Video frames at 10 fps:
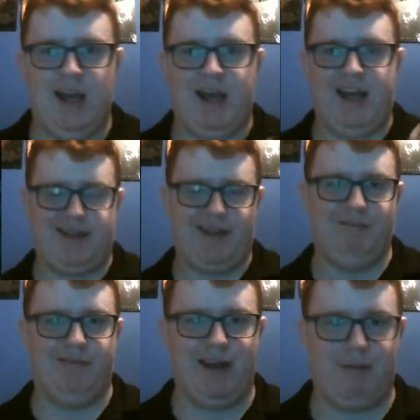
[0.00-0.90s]
it's a lot
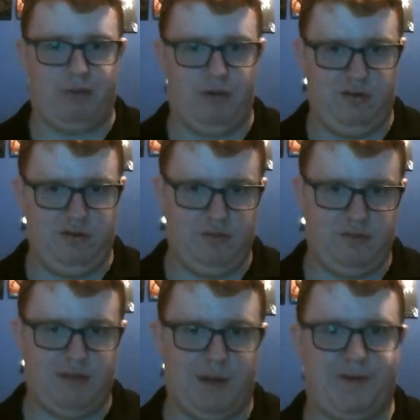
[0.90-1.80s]
relatable.
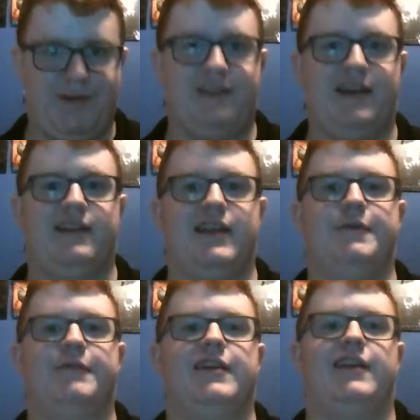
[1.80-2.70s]
It was right that this
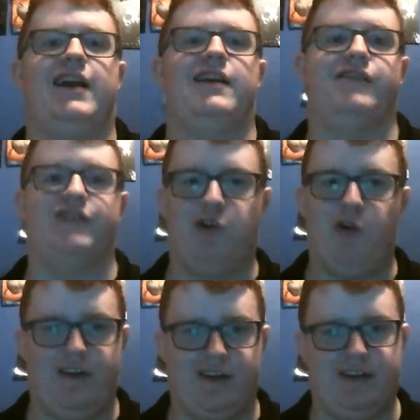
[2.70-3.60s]
movie is kind of
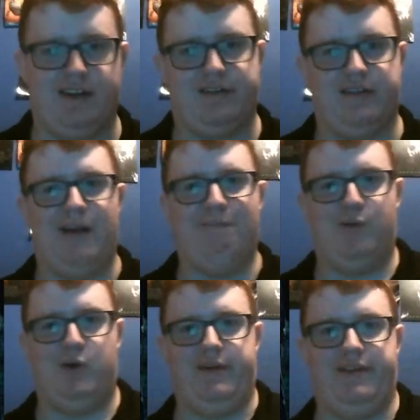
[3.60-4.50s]
dark in a lot of
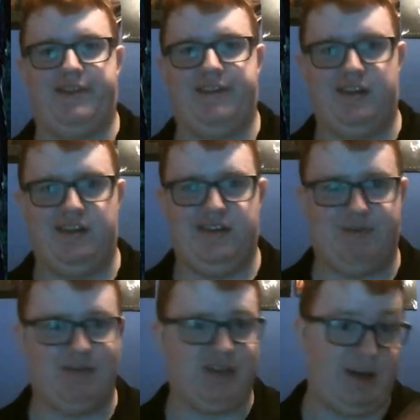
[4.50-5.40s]
moments,
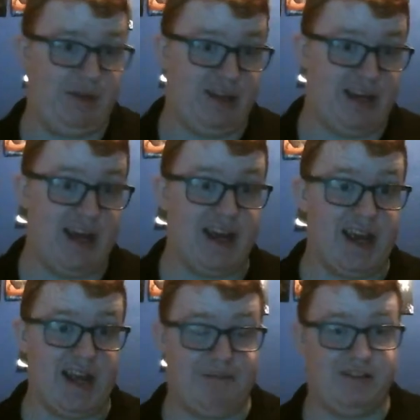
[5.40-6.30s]
especially in the
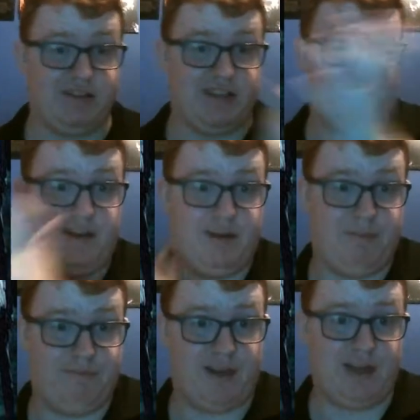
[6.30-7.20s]
beginning, especially around to
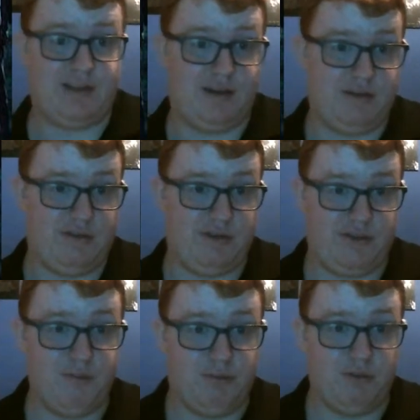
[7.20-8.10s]
a
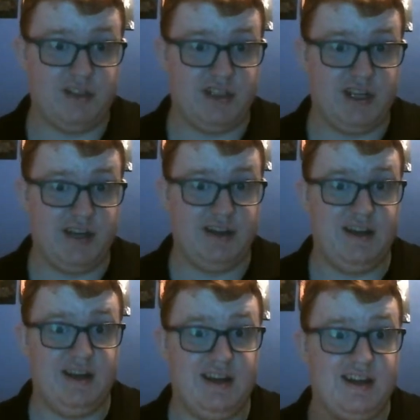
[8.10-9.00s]
certain portion.
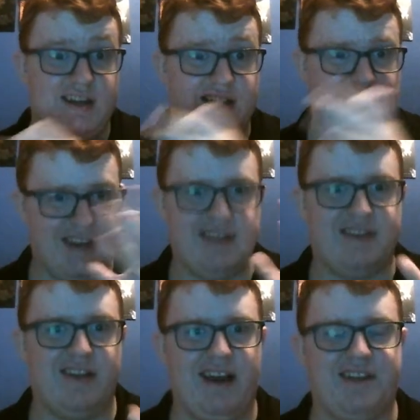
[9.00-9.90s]
It
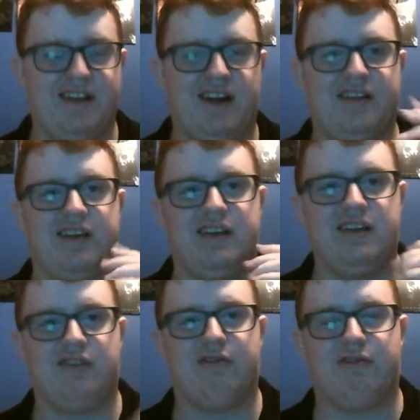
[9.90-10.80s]
still has a lot of
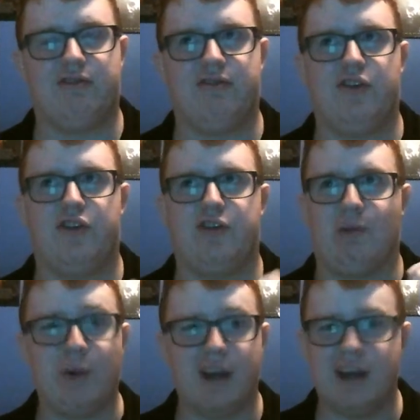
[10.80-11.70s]
little
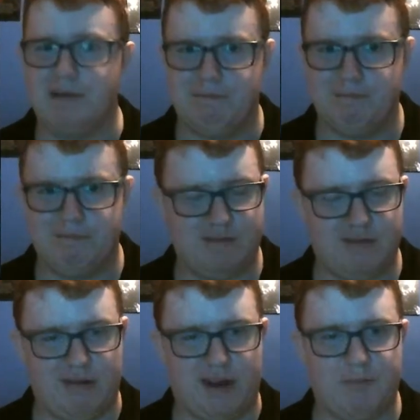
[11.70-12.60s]
sweet and
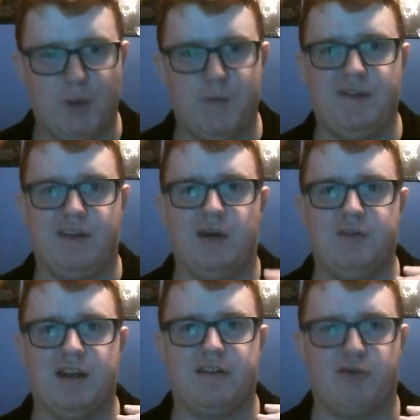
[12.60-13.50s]
nice moments along
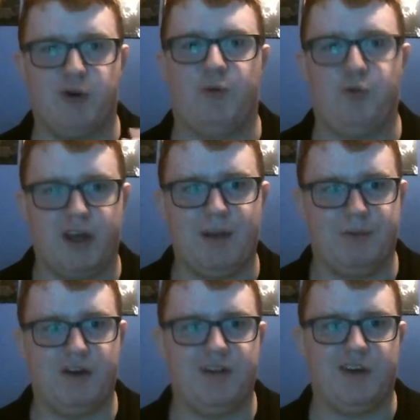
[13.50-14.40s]
that great
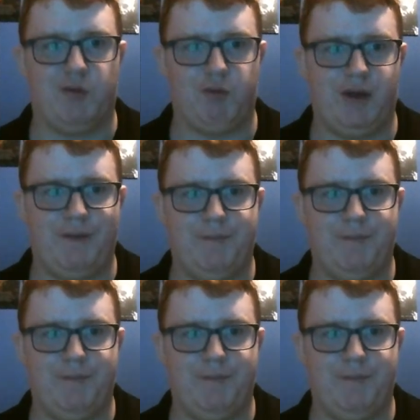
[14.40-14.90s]
relatability as well.